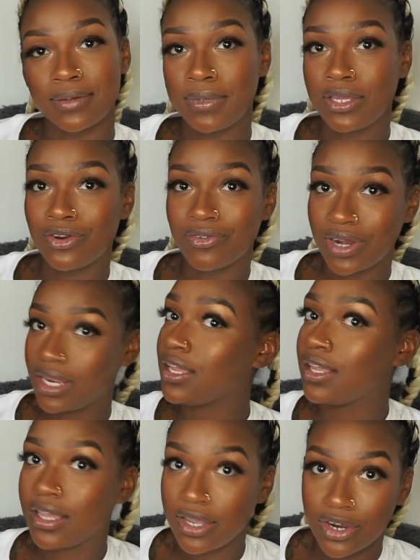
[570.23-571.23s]
to be a
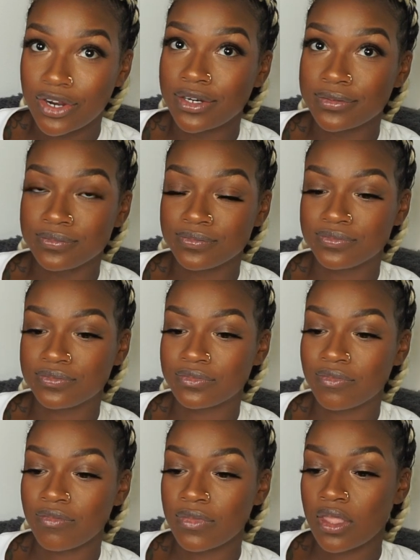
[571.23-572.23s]
great year.
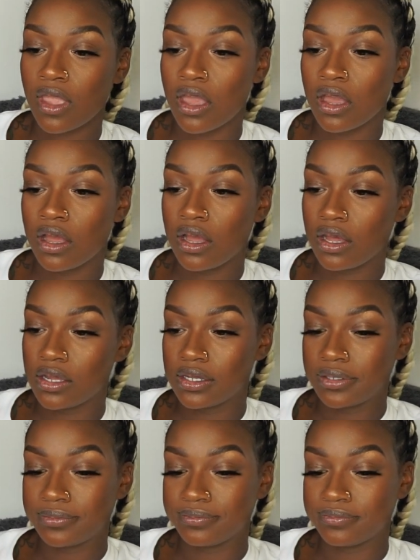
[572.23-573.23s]

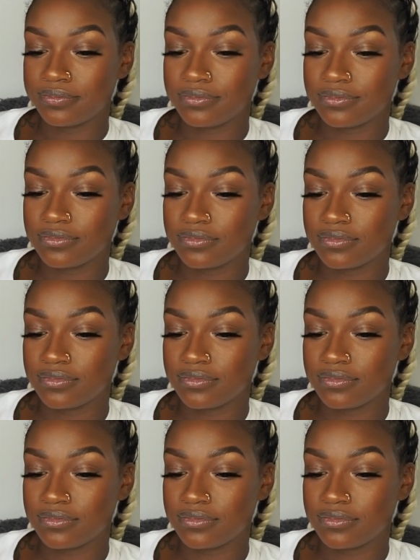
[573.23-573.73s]
And